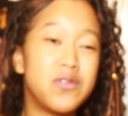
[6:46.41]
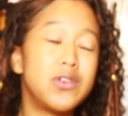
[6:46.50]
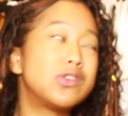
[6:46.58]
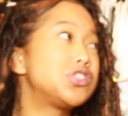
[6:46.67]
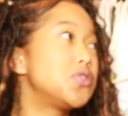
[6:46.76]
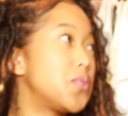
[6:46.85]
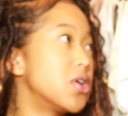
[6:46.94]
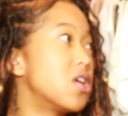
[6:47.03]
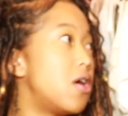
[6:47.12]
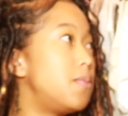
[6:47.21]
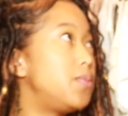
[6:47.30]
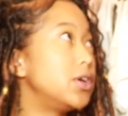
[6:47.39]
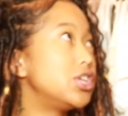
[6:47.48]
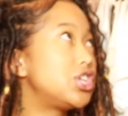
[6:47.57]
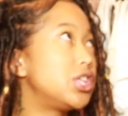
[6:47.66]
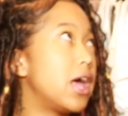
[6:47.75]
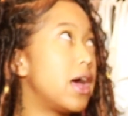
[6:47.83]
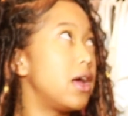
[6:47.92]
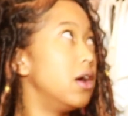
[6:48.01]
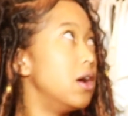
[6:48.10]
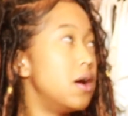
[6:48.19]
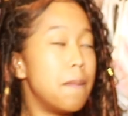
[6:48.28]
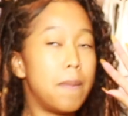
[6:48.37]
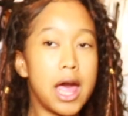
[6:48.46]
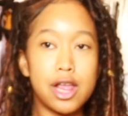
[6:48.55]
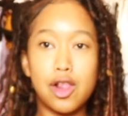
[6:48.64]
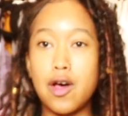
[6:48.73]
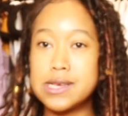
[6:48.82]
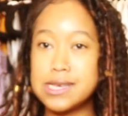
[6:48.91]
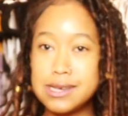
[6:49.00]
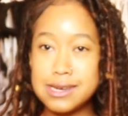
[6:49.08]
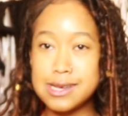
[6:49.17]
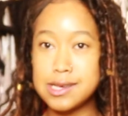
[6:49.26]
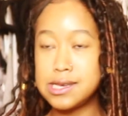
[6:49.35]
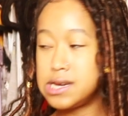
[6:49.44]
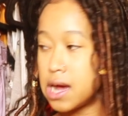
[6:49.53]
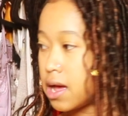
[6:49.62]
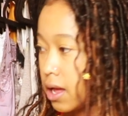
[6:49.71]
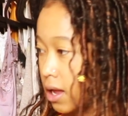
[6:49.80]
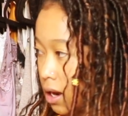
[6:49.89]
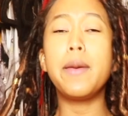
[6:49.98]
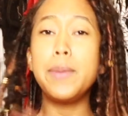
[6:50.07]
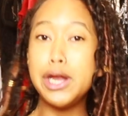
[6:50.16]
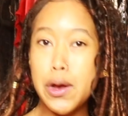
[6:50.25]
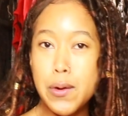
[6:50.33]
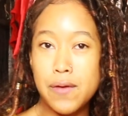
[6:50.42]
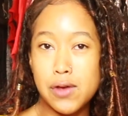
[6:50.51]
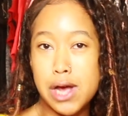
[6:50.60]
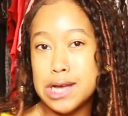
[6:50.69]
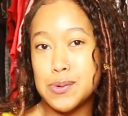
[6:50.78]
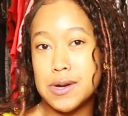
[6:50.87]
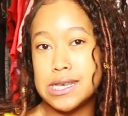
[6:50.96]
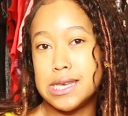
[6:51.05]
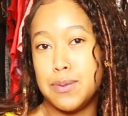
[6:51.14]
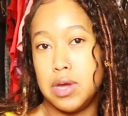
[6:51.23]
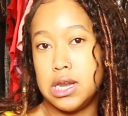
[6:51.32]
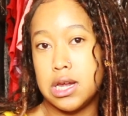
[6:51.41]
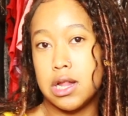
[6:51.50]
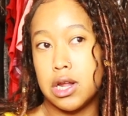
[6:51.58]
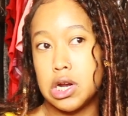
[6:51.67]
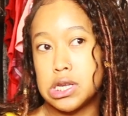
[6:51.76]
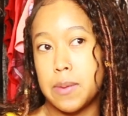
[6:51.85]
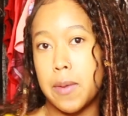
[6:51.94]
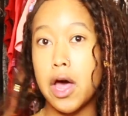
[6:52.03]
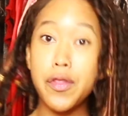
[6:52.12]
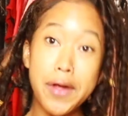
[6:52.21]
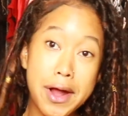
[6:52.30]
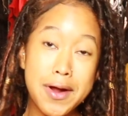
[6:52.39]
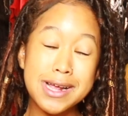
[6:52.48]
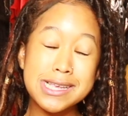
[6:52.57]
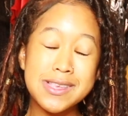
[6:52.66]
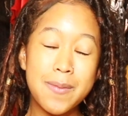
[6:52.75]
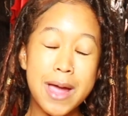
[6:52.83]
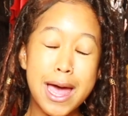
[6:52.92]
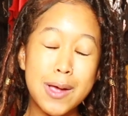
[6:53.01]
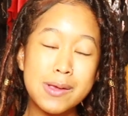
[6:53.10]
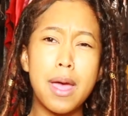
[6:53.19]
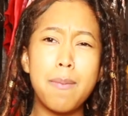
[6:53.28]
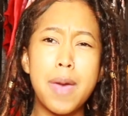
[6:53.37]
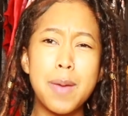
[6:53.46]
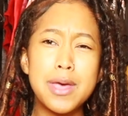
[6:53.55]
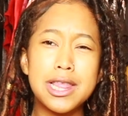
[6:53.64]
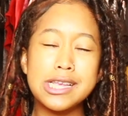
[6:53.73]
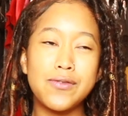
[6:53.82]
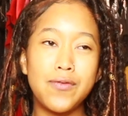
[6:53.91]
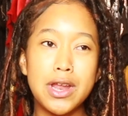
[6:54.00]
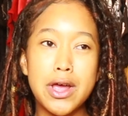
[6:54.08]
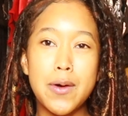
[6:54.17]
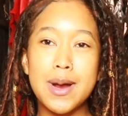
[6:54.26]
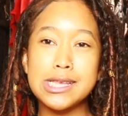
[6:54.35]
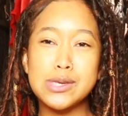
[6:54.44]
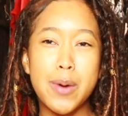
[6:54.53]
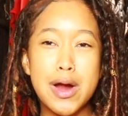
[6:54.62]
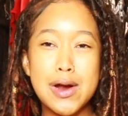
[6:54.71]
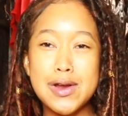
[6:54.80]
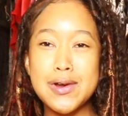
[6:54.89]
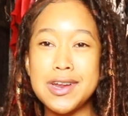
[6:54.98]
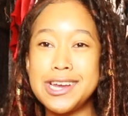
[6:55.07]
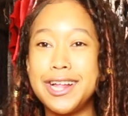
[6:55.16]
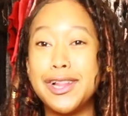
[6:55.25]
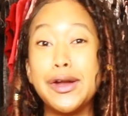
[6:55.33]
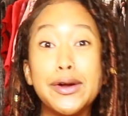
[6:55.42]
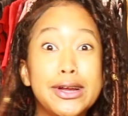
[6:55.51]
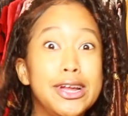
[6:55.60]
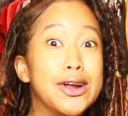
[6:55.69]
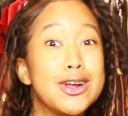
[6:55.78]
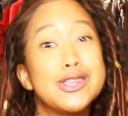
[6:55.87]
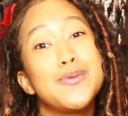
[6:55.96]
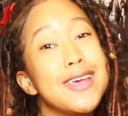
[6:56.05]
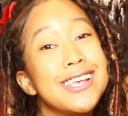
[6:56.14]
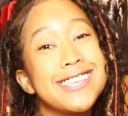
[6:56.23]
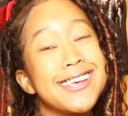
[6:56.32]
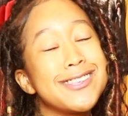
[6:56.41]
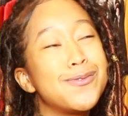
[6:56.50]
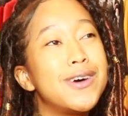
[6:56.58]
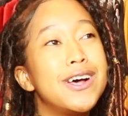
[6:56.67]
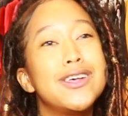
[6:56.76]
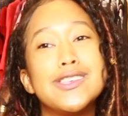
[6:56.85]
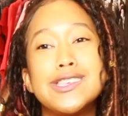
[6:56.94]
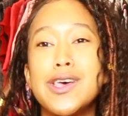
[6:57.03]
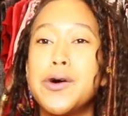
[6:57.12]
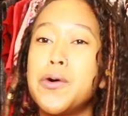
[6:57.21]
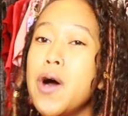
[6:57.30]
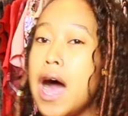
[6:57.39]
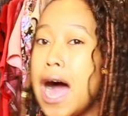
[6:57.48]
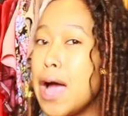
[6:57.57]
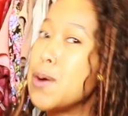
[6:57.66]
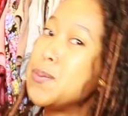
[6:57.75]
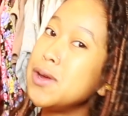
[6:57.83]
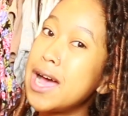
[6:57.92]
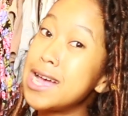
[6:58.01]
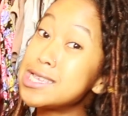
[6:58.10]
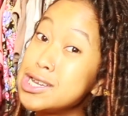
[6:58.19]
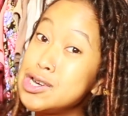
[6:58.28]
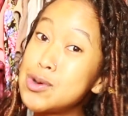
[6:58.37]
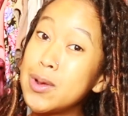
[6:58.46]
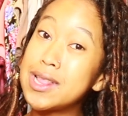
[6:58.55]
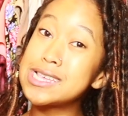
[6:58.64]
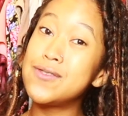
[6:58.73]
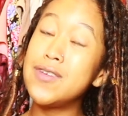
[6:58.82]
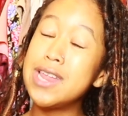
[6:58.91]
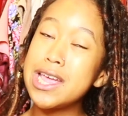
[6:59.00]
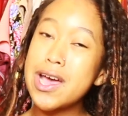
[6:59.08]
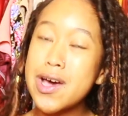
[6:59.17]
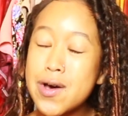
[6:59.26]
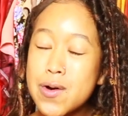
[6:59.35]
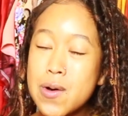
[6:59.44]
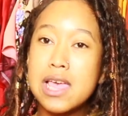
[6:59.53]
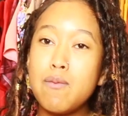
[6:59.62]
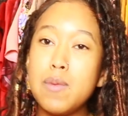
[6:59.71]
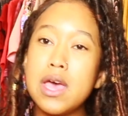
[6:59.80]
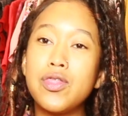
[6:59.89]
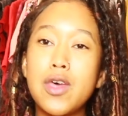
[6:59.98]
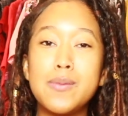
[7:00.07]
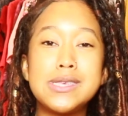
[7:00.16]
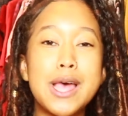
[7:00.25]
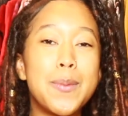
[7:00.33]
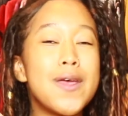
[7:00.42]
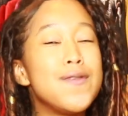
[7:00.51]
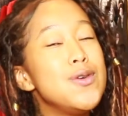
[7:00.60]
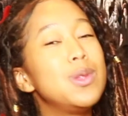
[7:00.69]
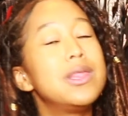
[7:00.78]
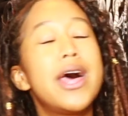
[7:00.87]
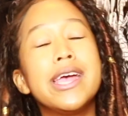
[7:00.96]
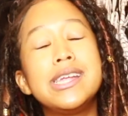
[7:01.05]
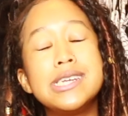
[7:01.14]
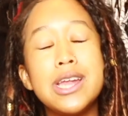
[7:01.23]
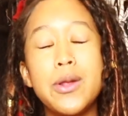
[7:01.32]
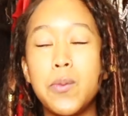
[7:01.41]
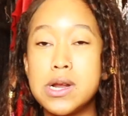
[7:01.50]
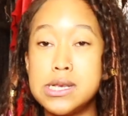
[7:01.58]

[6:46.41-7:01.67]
feel super accomplished that my closet is done. Let me know if you guys want to see me declutter some other areas of my house, and maybe this video inspired you to declutter your space as well. So I hope you guys enjoyed this video. Give me a thumbs up if you liked it and want to